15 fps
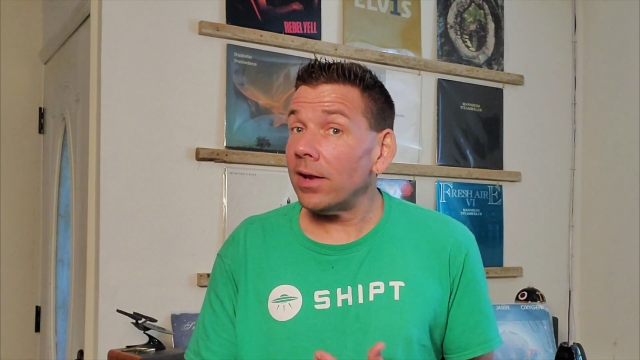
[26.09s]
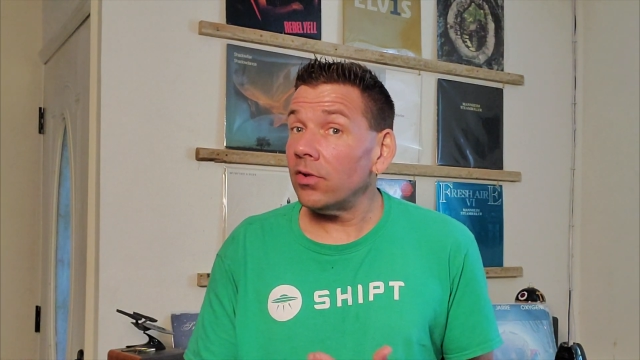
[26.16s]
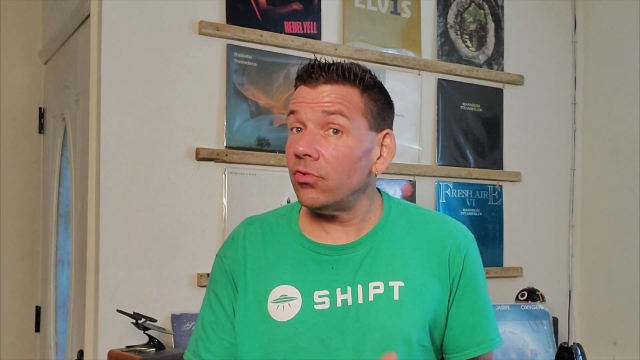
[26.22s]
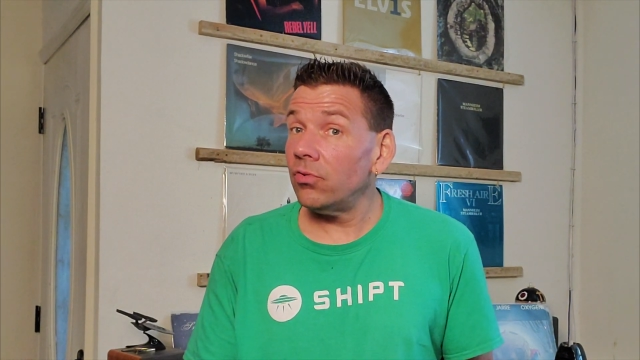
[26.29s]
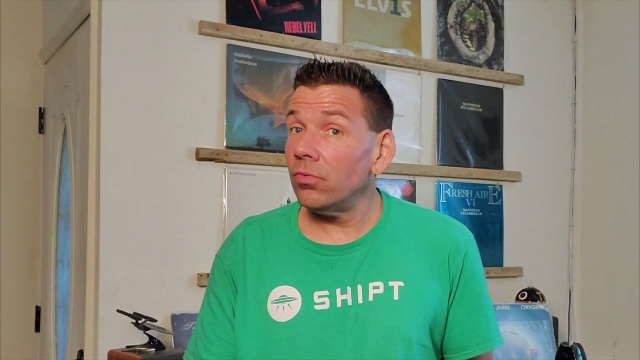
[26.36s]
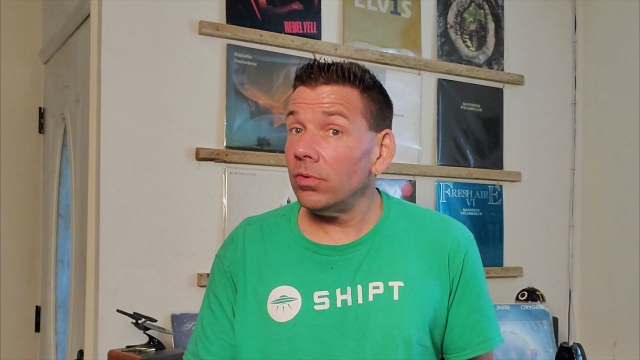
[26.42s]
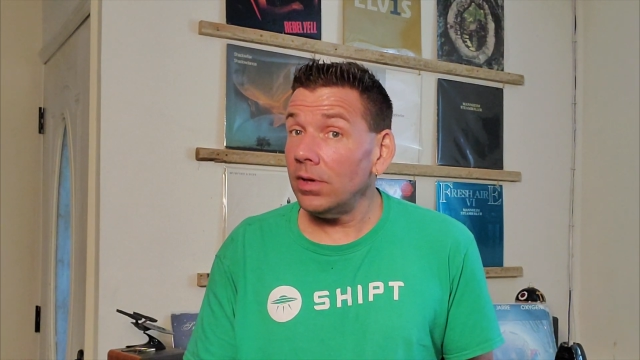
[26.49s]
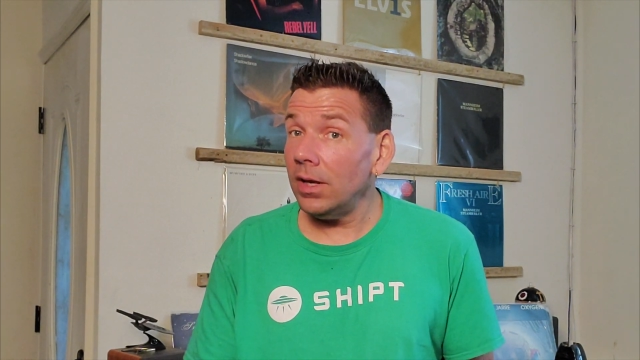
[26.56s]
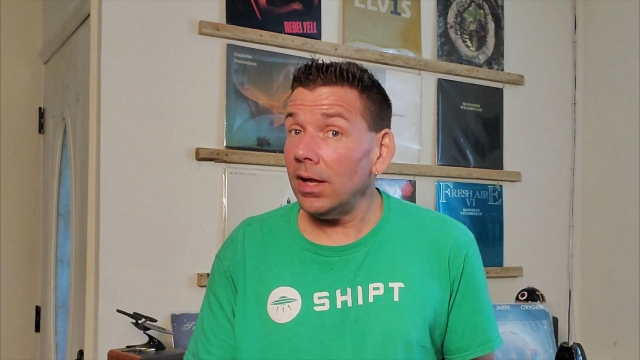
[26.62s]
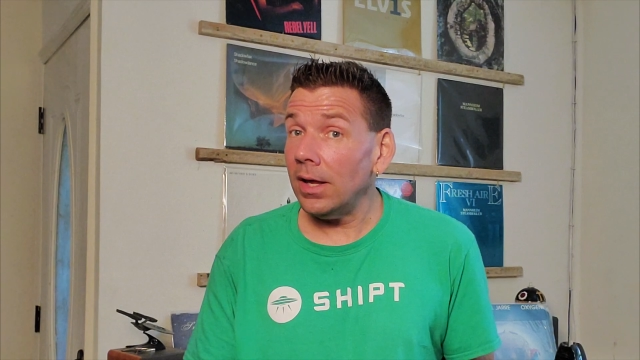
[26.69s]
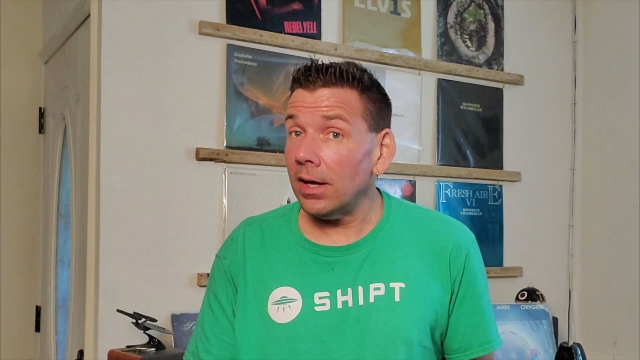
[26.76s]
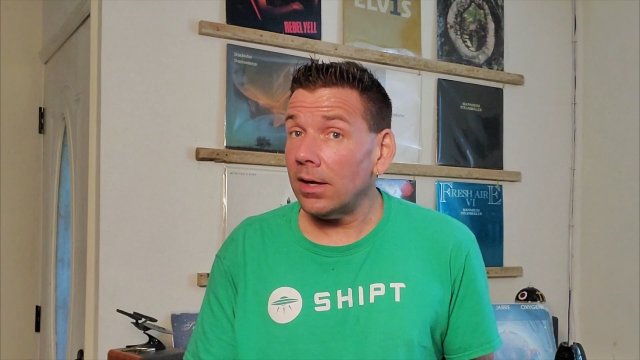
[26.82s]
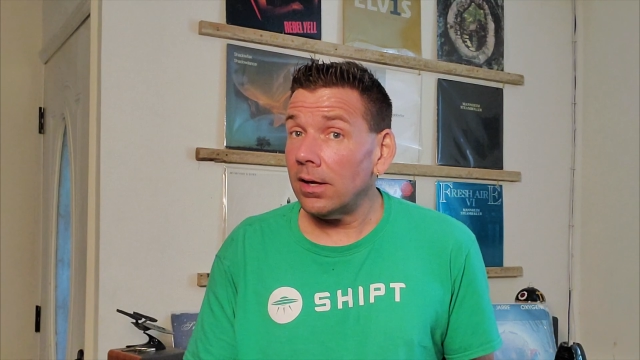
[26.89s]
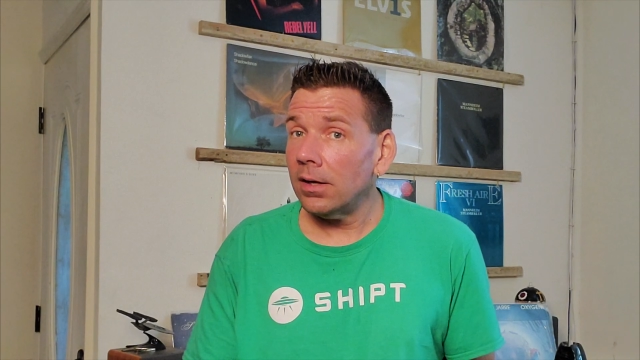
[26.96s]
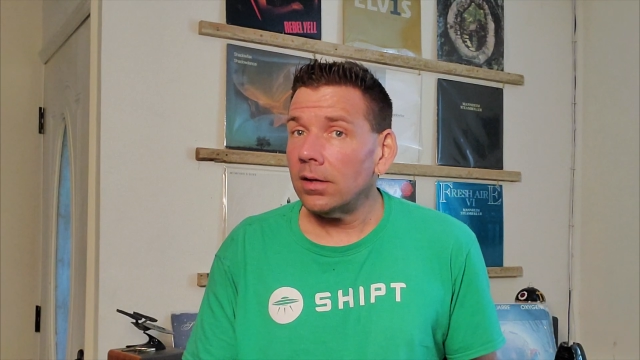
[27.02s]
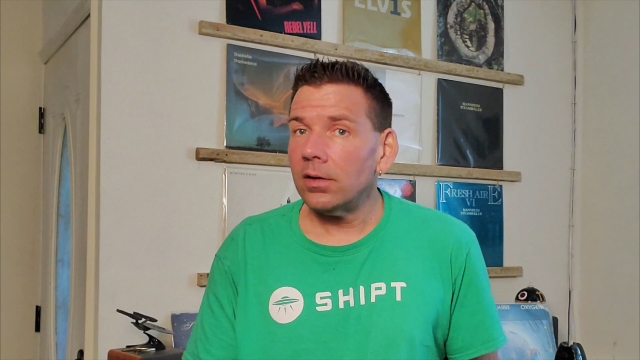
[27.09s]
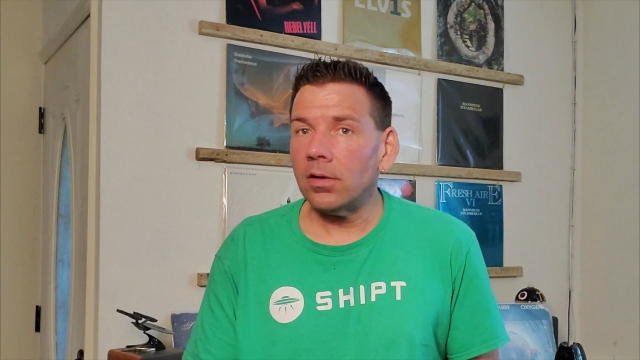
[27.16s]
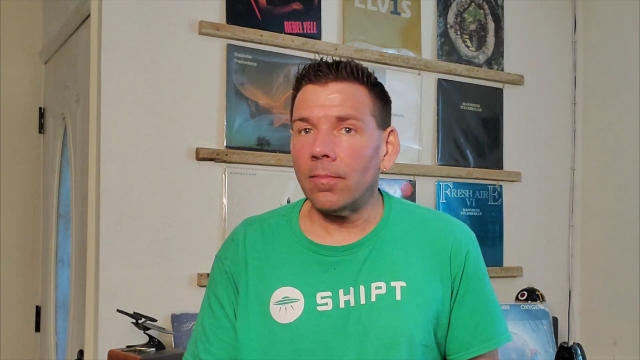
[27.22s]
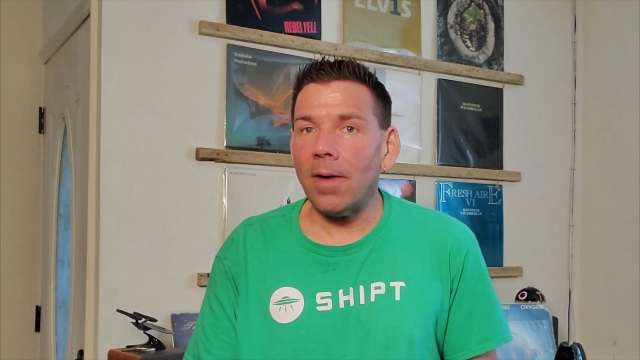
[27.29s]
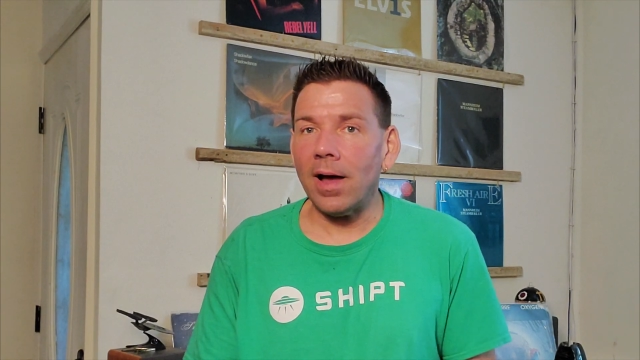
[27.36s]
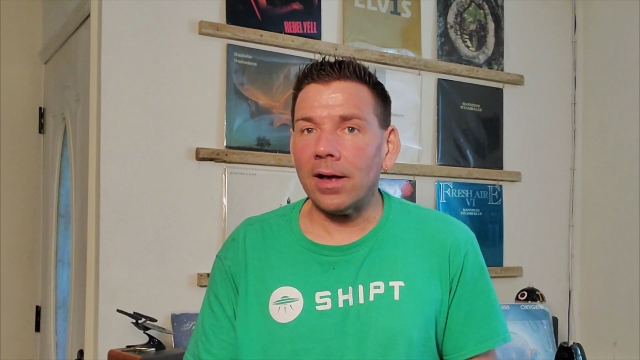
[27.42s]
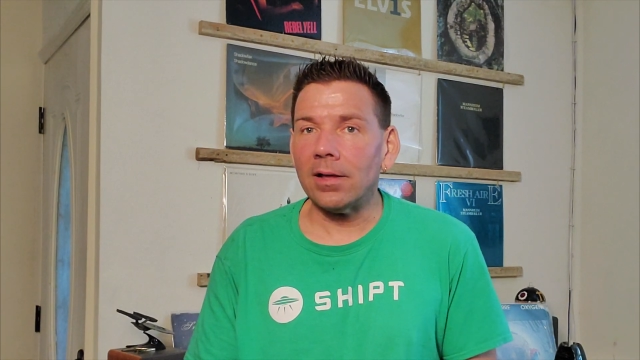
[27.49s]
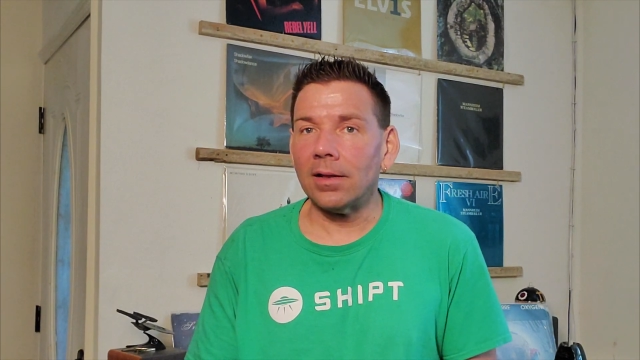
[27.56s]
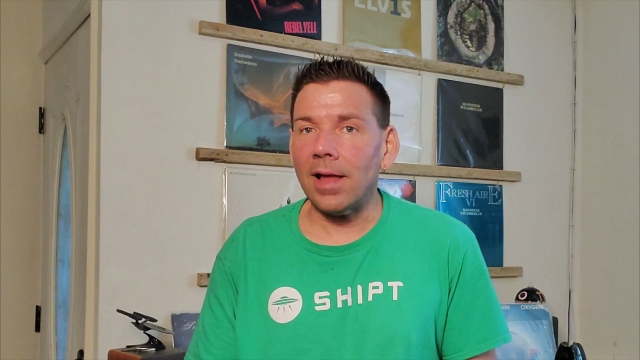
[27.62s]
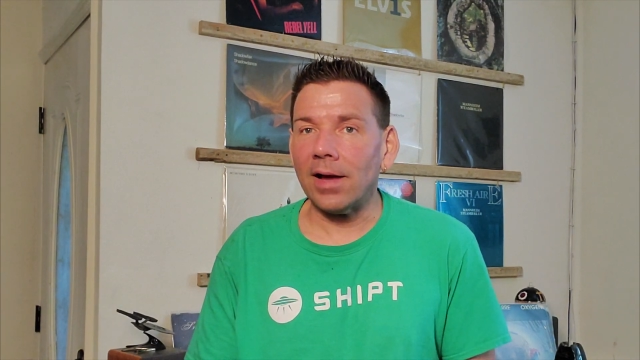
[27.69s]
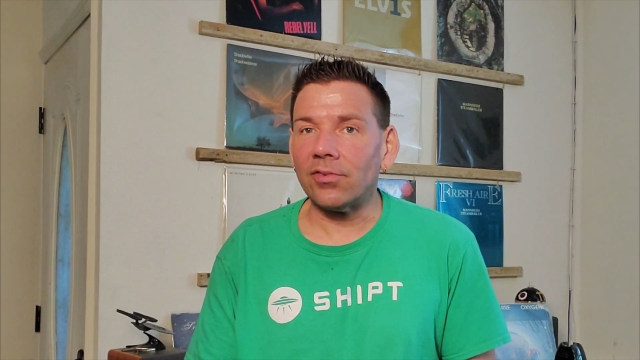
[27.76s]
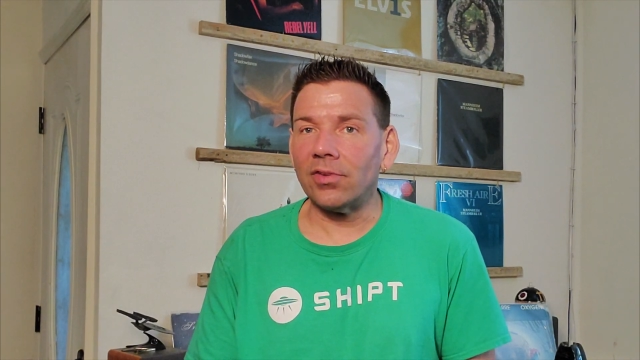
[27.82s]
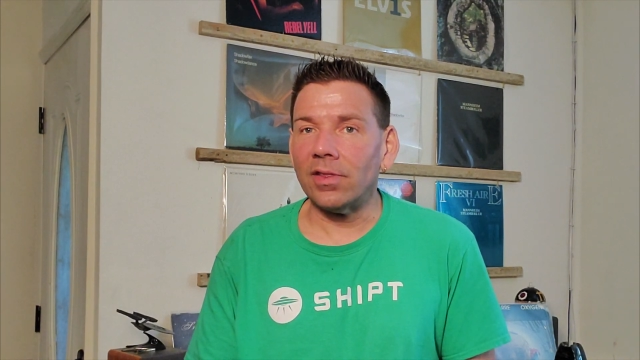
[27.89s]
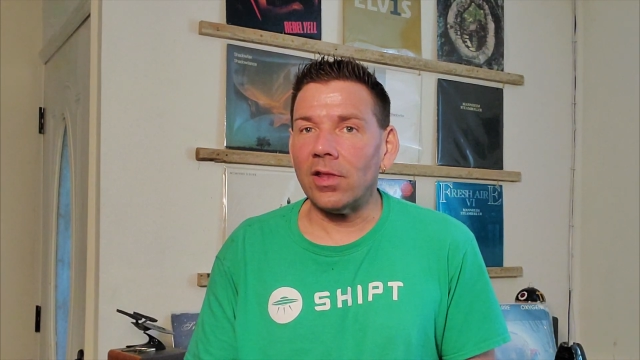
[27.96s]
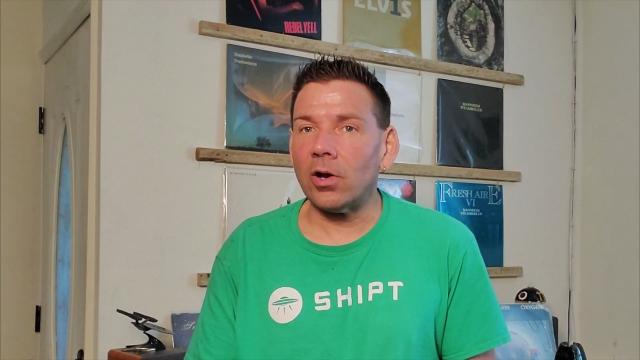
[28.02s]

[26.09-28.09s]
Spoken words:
is unique to my collection,